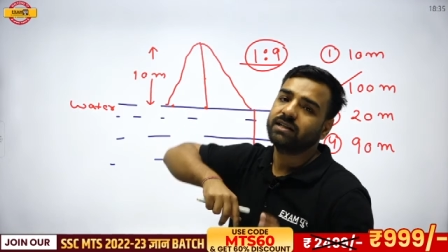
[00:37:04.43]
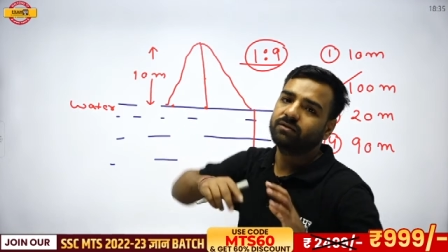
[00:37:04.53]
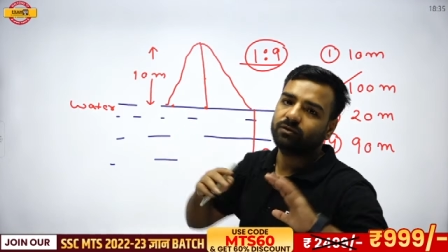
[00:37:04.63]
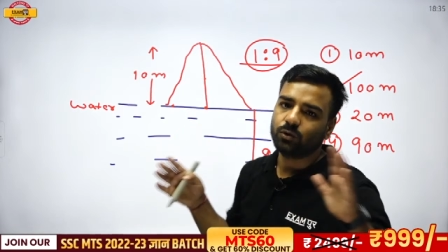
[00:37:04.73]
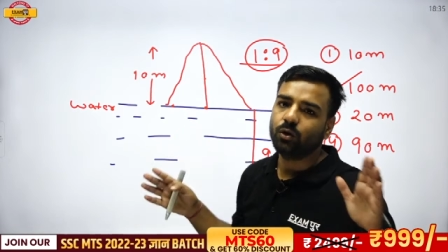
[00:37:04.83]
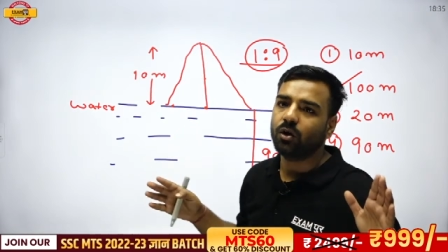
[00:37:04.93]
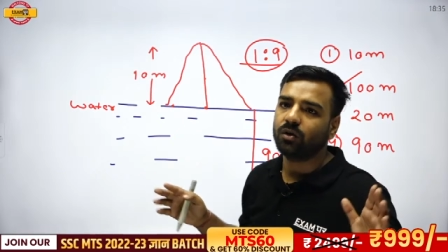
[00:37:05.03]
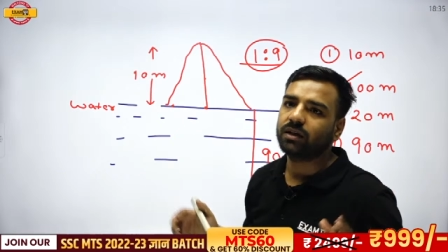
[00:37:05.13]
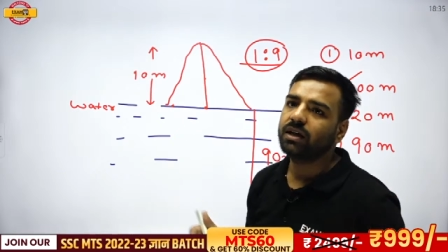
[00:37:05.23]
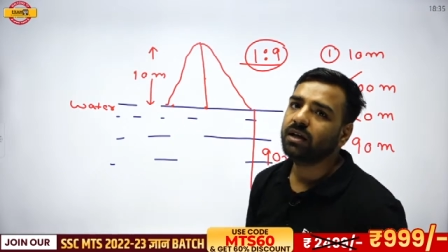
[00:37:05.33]
high, or it
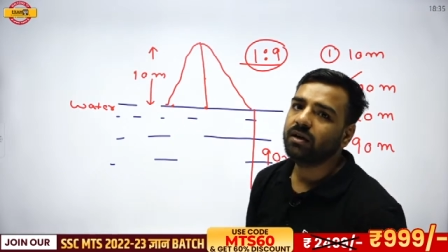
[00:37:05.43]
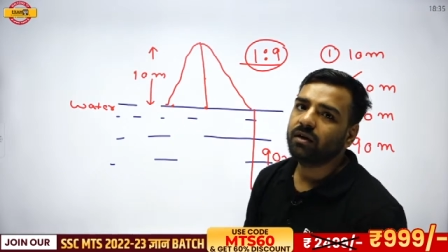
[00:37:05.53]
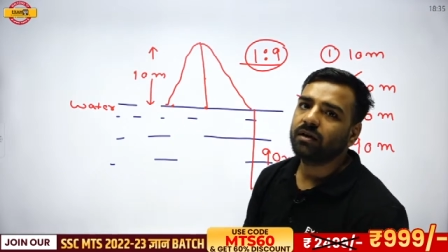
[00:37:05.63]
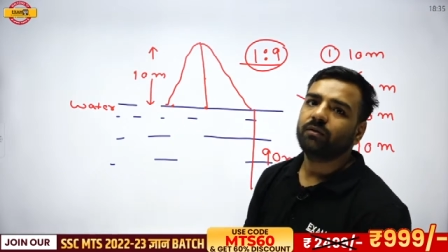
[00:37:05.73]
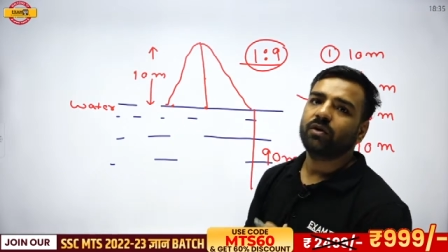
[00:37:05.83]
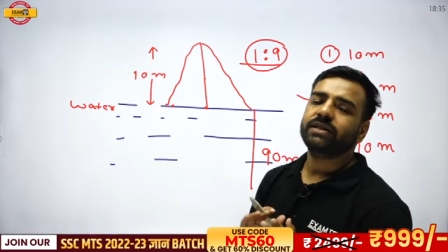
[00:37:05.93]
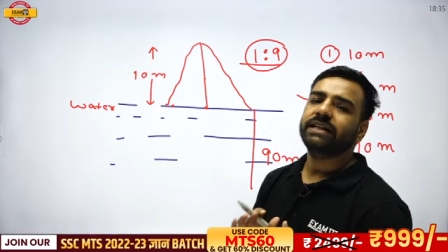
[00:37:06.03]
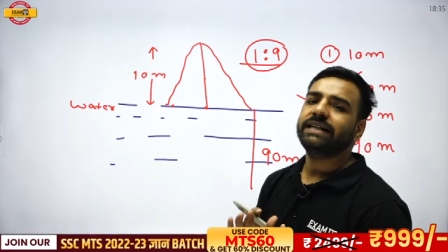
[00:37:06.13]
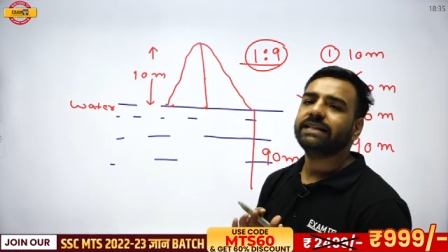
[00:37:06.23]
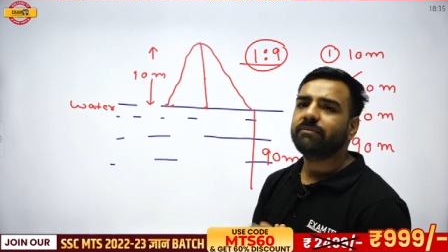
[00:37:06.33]
is too long.
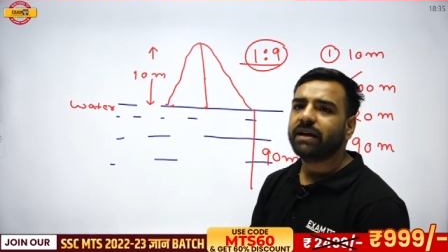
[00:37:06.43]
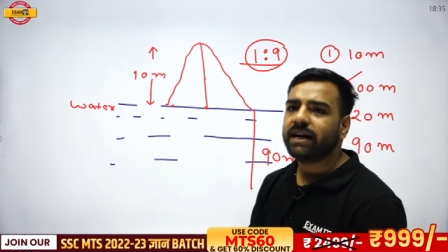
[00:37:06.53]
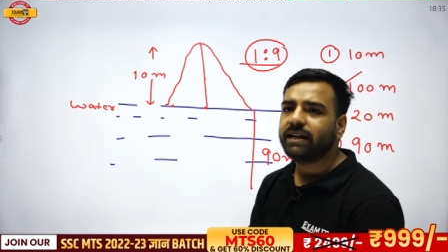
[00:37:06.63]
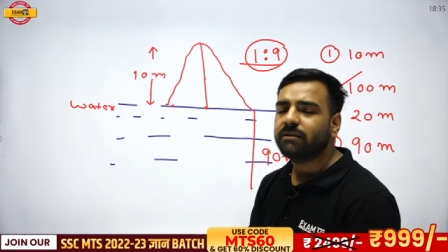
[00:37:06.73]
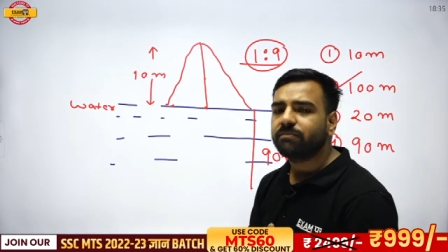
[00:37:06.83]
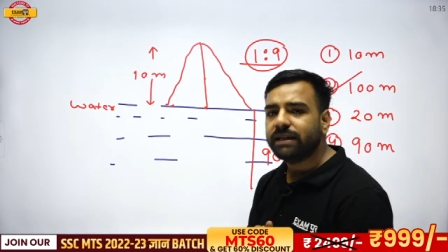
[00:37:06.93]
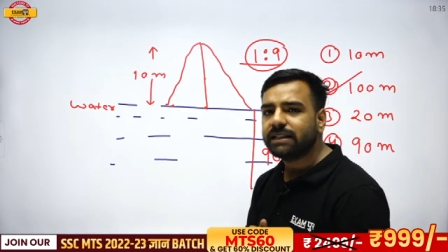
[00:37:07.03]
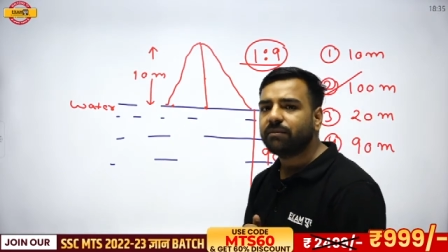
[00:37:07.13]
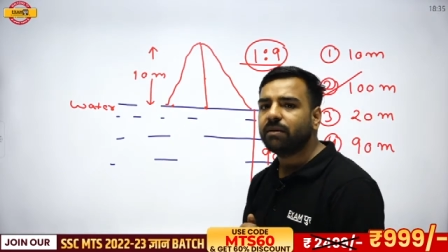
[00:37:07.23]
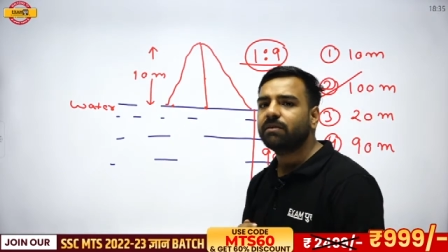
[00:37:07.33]
What's the reason
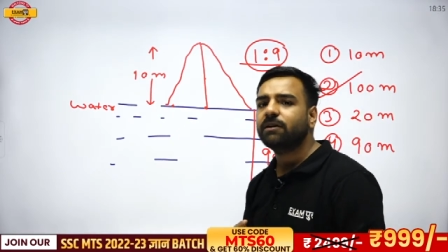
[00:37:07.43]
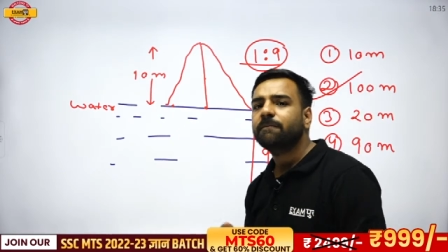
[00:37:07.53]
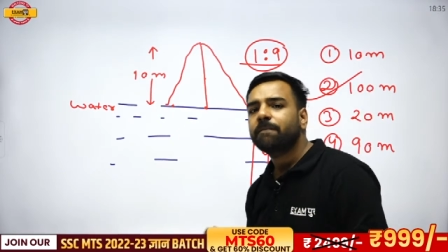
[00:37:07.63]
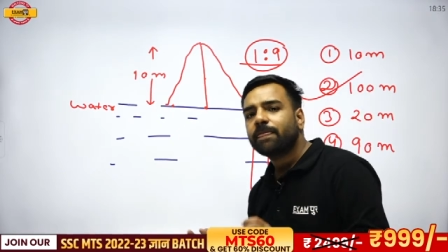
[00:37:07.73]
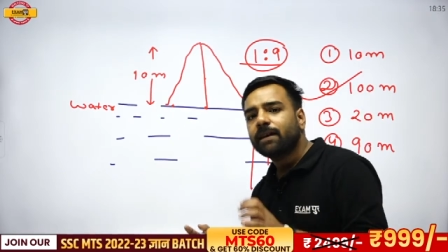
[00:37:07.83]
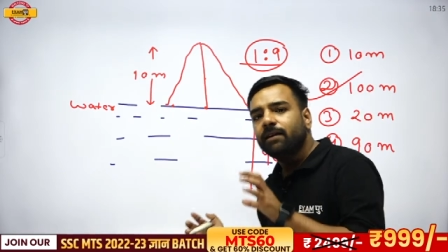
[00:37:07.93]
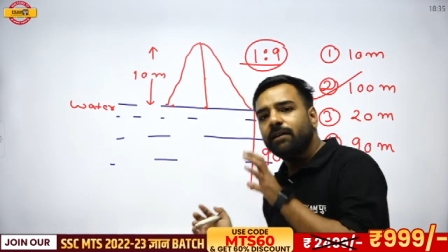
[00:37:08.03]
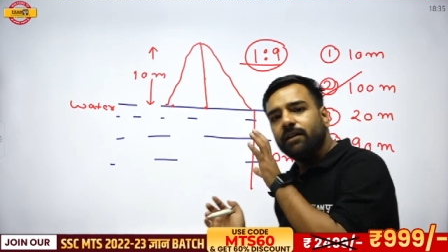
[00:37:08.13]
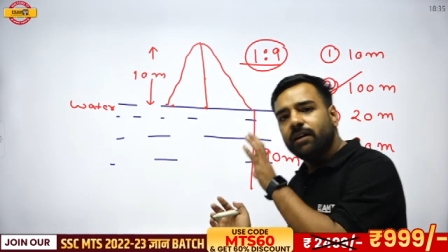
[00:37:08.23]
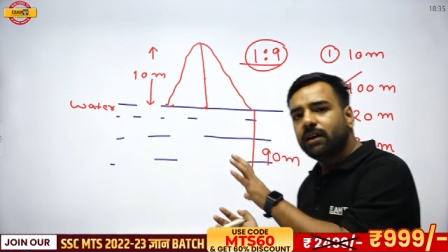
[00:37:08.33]
behind it? Please
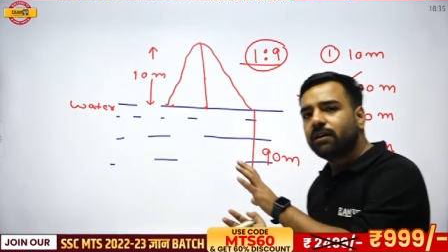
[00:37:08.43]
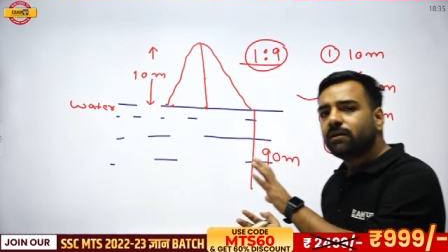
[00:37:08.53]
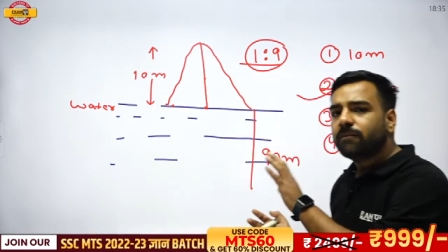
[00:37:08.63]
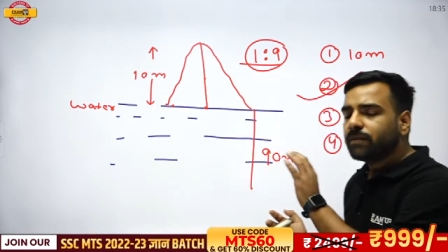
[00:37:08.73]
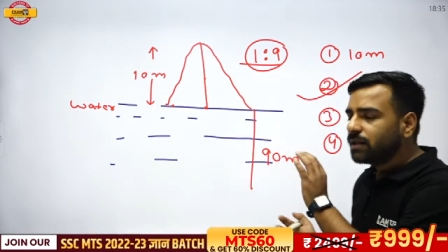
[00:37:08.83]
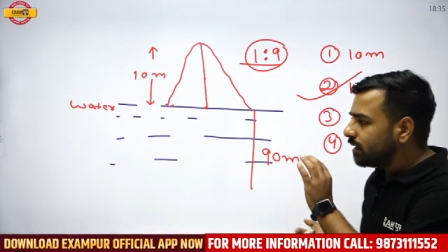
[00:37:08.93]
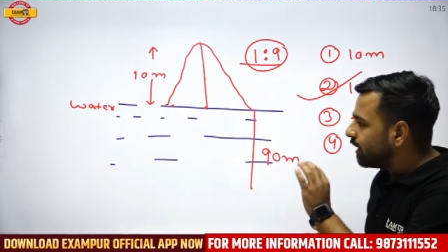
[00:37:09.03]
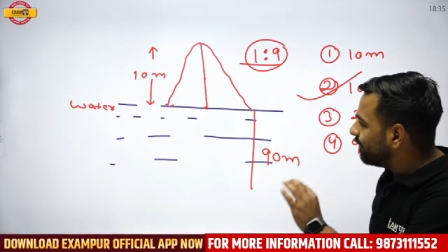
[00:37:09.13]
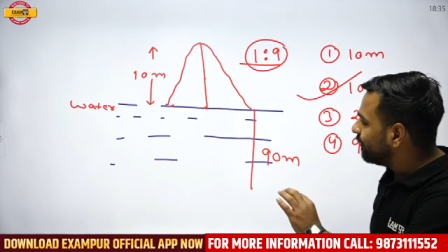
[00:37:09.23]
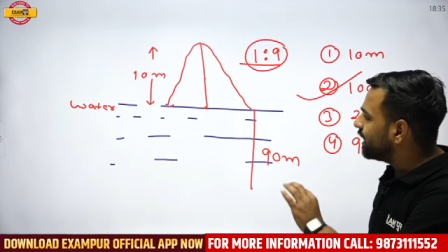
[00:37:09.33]
remember,
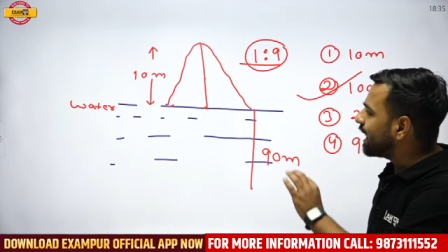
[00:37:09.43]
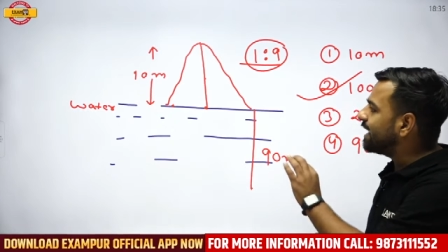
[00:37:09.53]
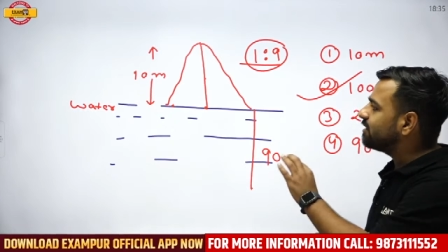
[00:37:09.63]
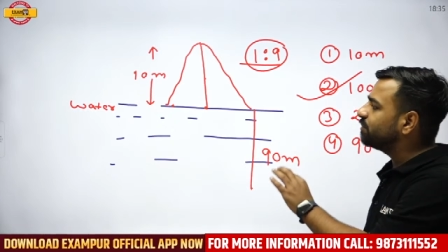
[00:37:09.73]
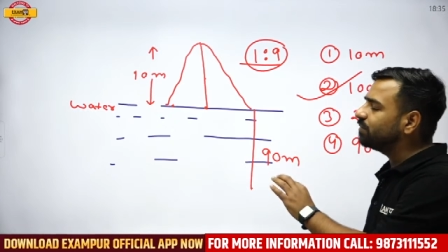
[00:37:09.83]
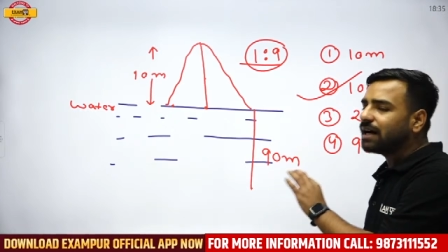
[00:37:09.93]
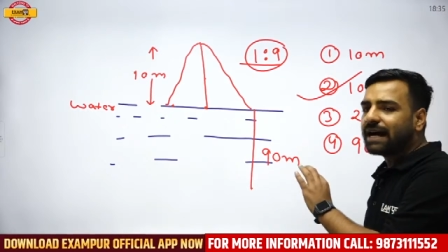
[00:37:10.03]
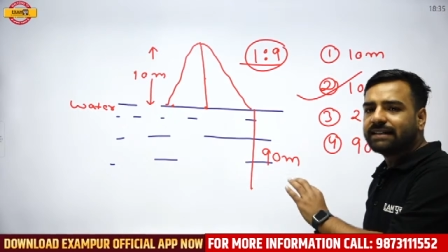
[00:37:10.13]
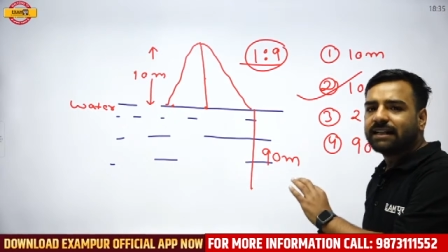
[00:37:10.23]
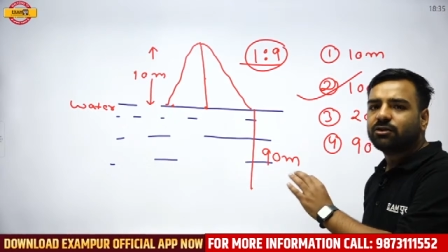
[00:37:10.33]
here when
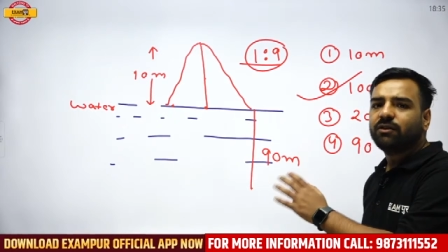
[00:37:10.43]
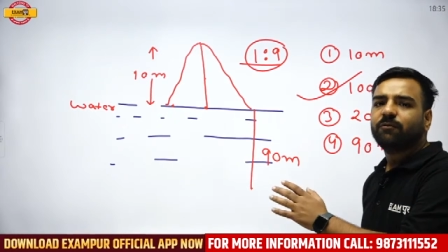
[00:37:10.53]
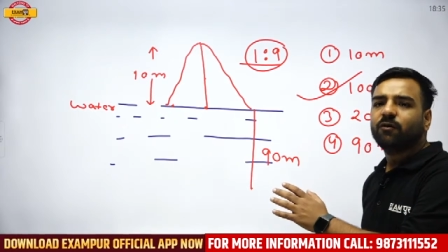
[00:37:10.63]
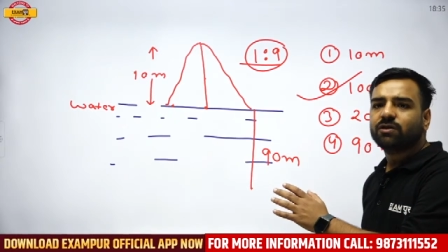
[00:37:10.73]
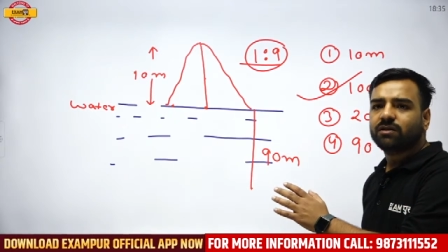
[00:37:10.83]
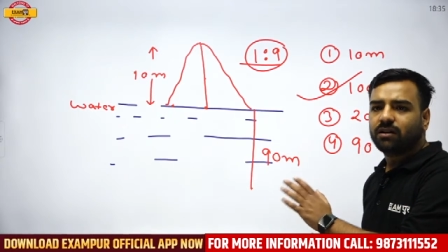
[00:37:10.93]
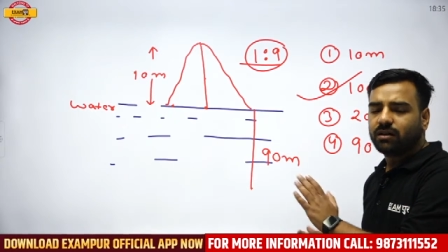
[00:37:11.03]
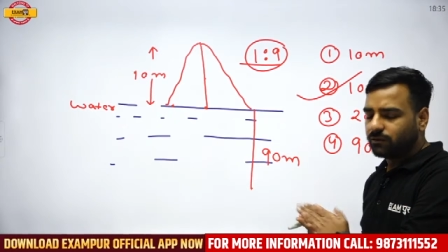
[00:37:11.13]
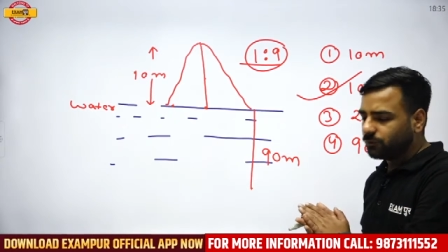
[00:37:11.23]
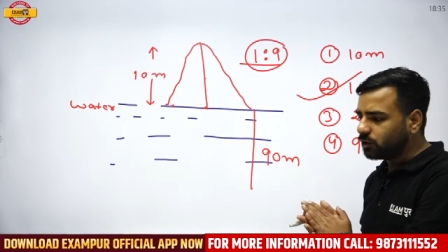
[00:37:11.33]
ice
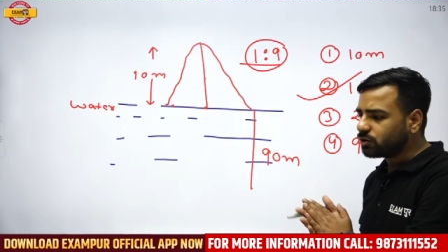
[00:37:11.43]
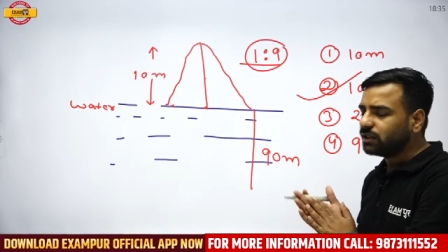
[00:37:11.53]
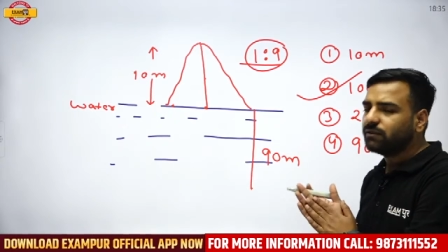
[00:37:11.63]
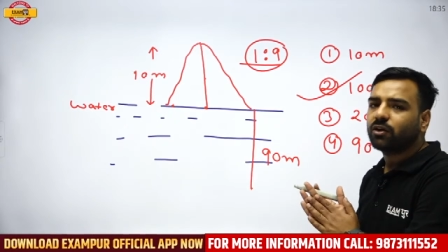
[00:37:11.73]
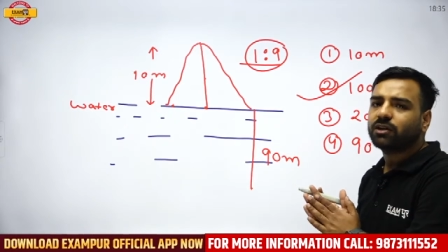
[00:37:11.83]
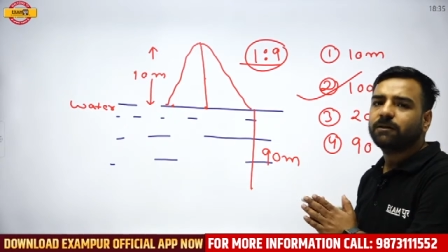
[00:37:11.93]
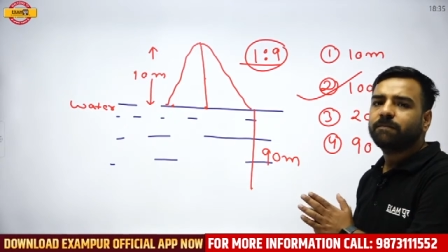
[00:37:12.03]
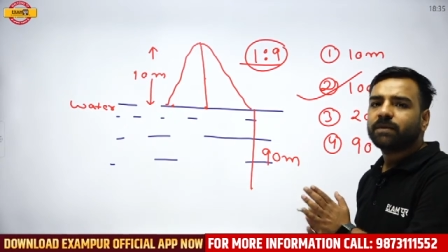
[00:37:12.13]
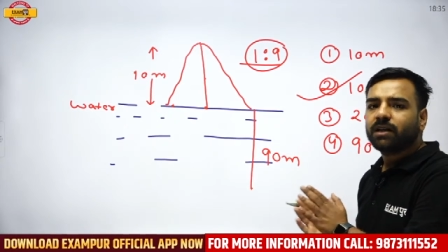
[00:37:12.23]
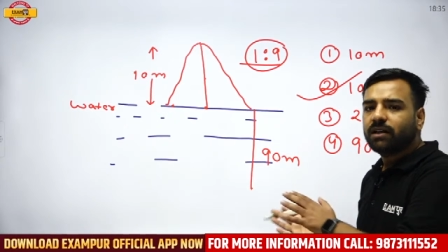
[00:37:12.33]
actually floats
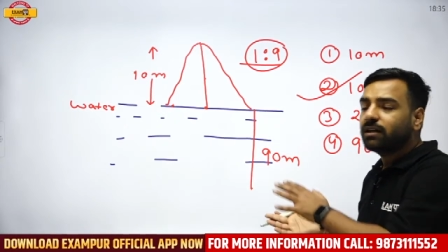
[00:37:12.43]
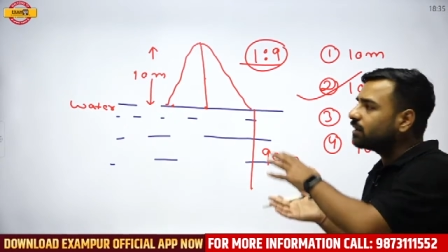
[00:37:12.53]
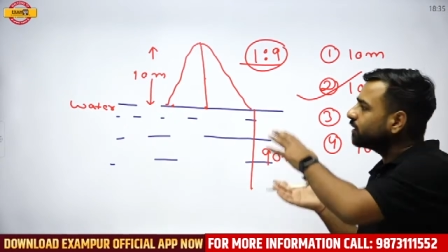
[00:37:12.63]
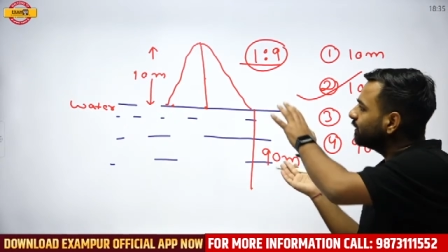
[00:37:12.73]
on the water,